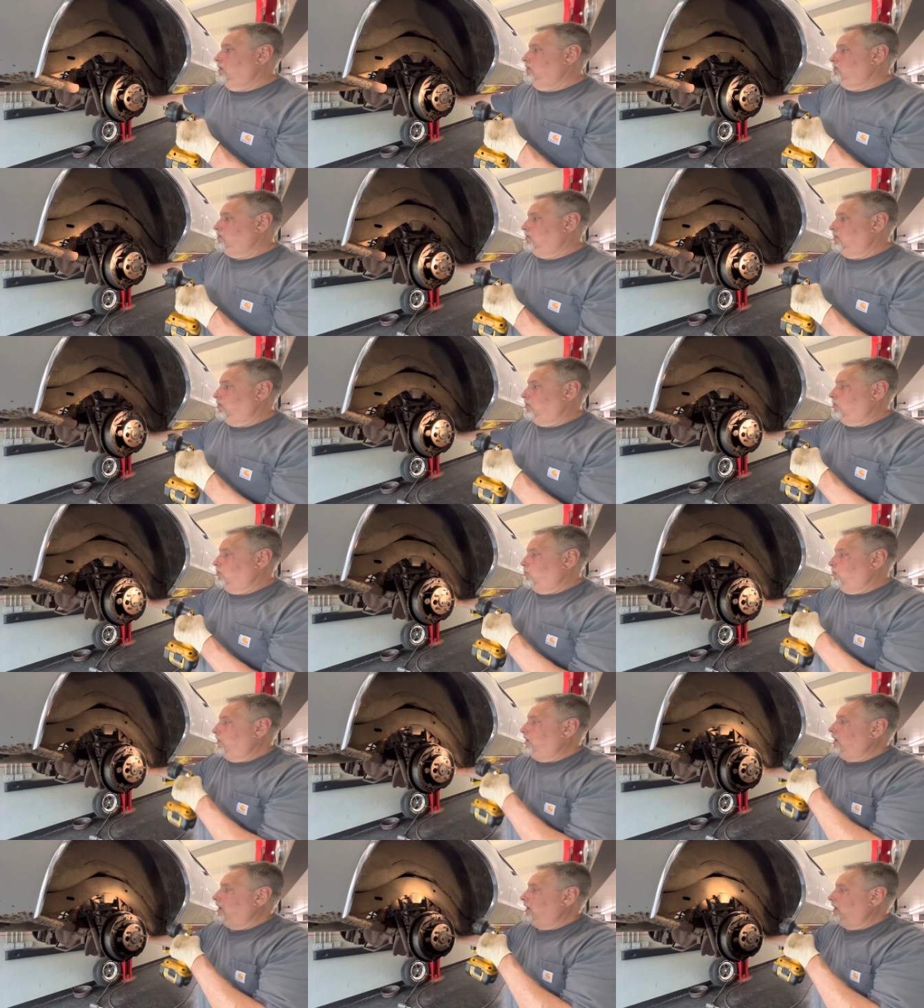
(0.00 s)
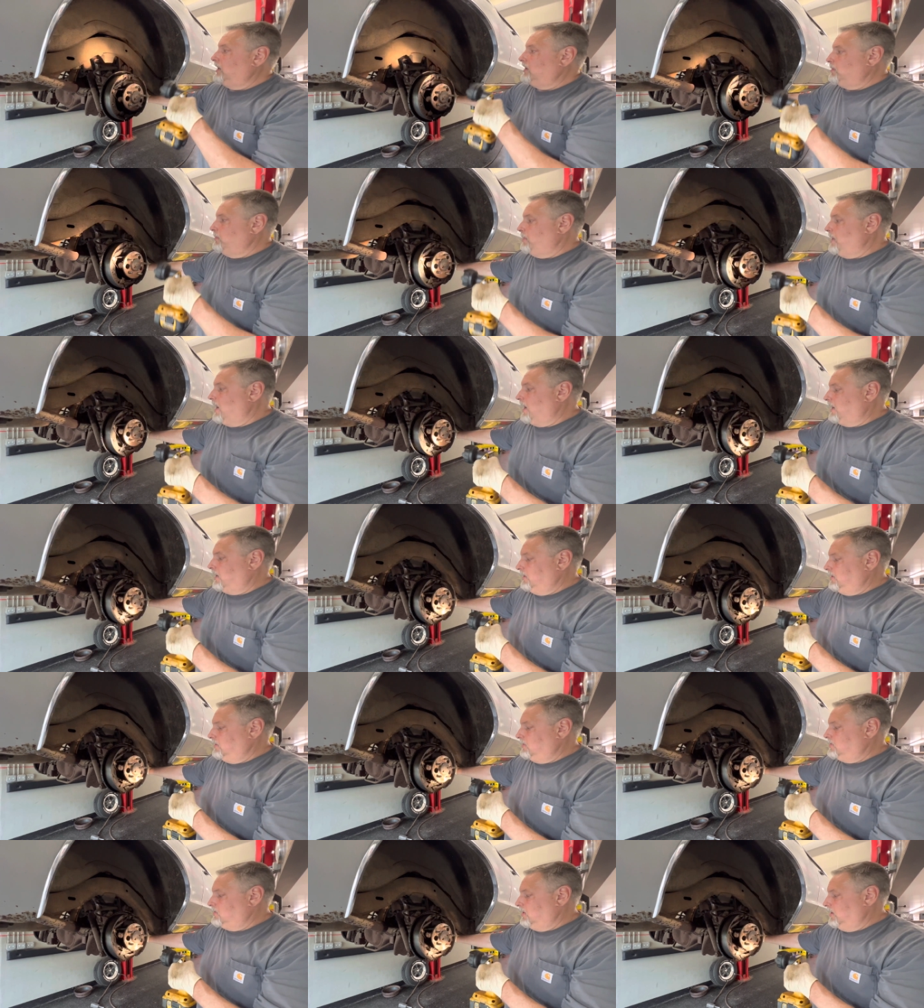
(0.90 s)
So we got to get the back of
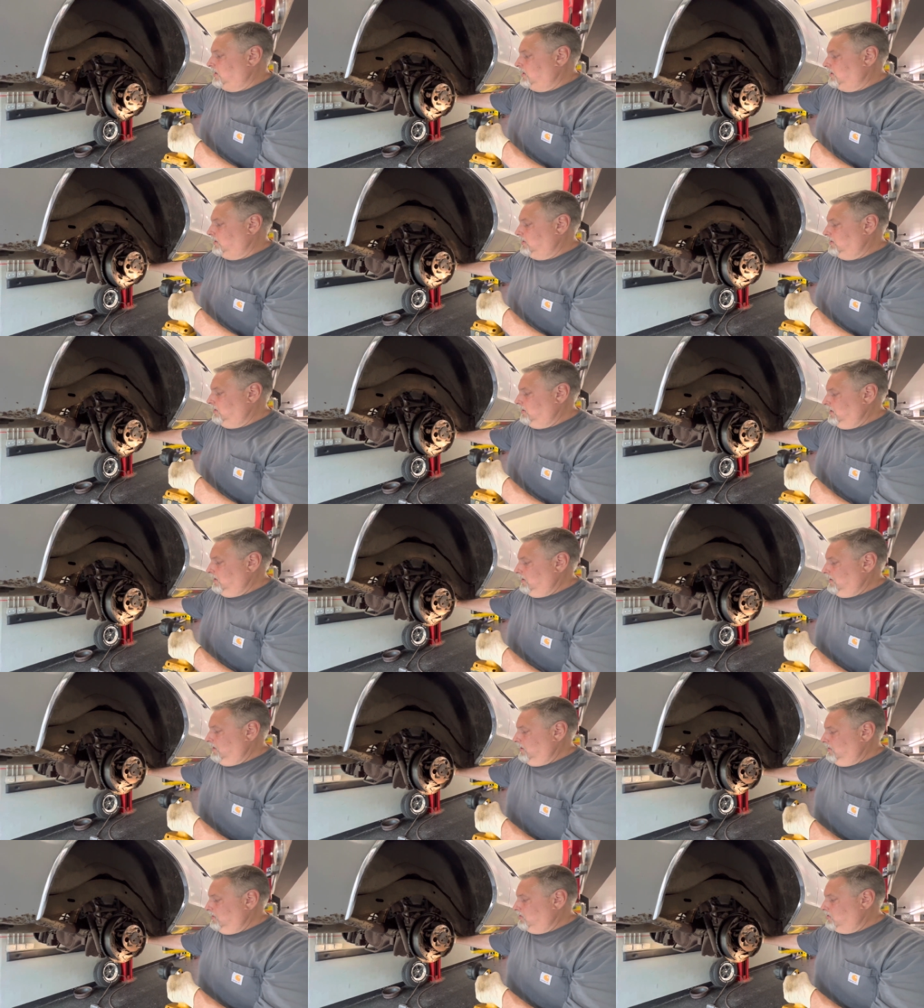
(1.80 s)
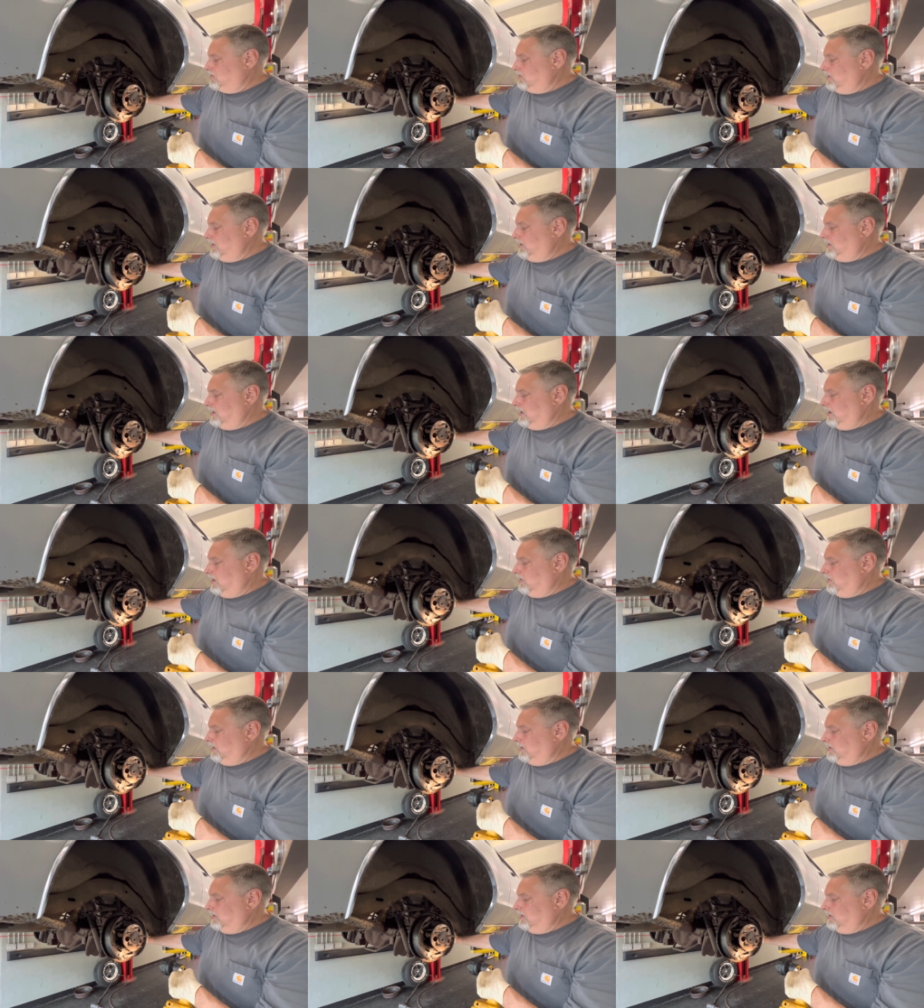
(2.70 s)
this thing straightened out.